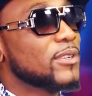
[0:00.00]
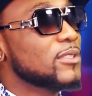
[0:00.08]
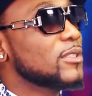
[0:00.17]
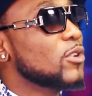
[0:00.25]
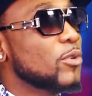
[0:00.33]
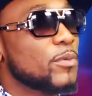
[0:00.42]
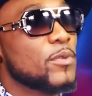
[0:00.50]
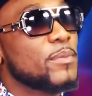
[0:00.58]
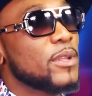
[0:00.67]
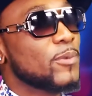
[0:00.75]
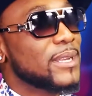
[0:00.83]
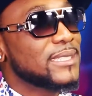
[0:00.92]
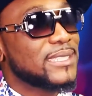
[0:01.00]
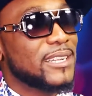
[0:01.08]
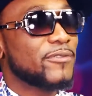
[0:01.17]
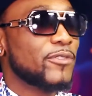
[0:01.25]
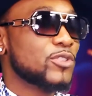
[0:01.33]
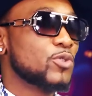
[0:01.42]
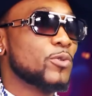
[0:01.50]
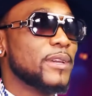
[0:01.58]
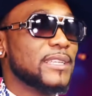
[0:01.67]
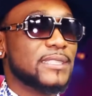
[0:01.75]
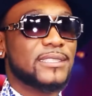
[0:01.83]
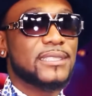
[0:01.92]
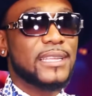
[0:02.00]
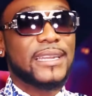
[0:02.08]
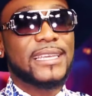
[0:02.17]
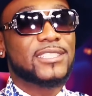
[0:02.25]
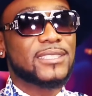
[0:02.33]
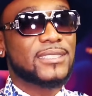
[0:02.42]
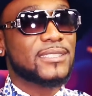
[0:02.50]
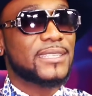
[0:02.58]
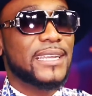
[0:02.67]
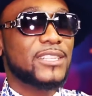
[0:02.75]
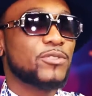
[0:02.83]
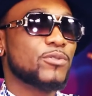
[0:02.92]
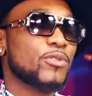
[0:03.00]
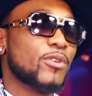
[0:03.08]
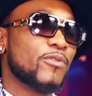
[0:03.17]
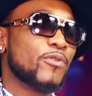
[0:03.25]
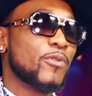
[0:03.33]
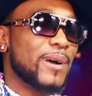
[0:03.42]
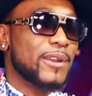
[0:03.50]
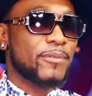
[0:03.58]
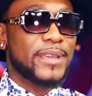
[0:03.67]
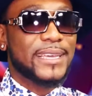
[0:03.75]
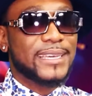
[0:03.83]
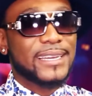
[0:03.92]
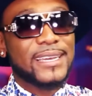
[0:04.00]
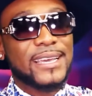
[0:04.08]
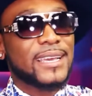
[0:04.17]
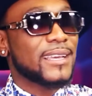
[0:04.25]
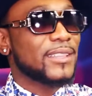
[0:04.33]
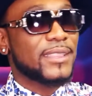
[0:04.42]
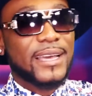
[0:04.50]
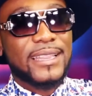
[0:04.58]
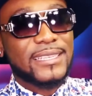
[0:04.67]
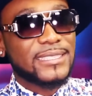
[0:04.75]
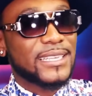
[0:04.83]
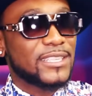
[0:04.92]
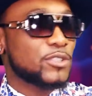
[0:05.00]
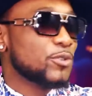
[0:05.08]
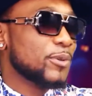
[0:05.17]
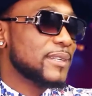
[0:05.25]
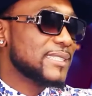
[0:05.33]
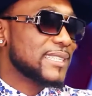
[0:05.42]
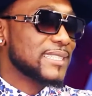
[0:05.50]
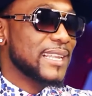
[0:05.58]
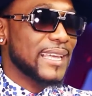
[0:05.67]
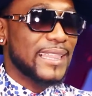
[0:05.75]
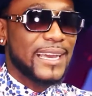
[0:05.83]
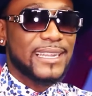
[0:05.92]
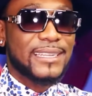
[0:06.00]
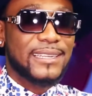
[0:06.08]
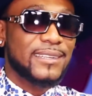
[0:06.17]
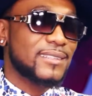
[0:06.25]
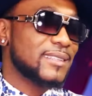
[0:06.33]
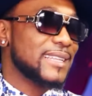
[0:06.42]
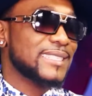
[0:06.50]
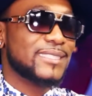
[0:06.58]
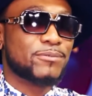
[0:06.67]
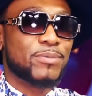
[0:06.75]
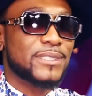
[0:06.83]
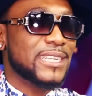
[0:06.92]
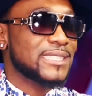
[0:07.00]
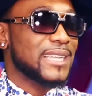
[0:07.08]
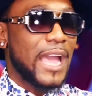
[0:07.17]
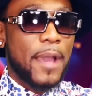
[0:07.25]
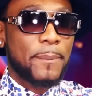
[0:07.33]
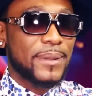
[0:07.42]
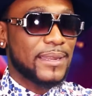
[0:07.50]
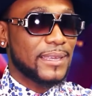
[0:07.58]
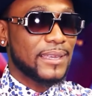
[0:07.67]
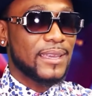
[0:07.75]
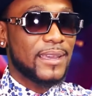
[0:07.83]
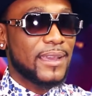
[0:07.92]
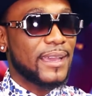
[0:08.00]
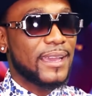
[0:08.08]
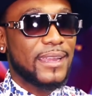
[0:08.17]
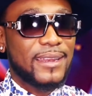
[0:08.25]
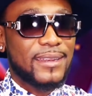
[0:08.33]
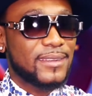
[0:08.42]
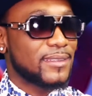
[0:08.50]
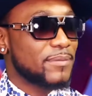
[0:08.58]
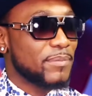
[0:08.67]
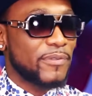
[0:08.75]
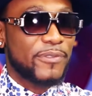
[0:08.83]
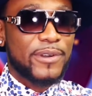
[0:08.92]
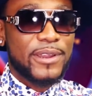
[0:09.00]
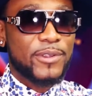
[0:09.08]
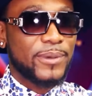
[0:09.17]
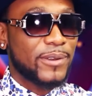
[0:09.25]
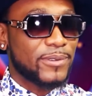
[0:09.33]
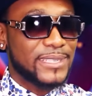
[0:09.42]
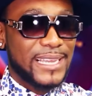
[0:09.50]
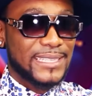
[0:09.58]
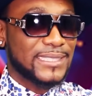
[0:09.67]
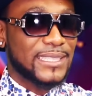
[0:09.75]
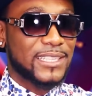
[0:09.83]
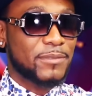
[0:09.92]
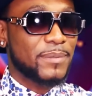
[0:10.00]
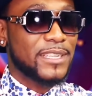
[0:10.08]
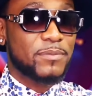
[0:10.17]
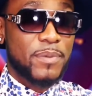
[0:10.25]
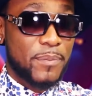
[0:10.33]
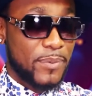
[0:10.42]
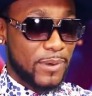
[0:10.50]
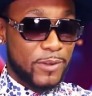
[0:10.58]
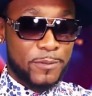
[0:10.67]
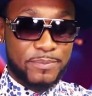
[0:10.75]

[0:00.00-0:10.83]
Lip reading: Because, you've been in one state for 2 weeks. The next state you go for 1 week. The other state 2 weeks, just like that. And things were just happening. And before I knew it, was like 6 months. People were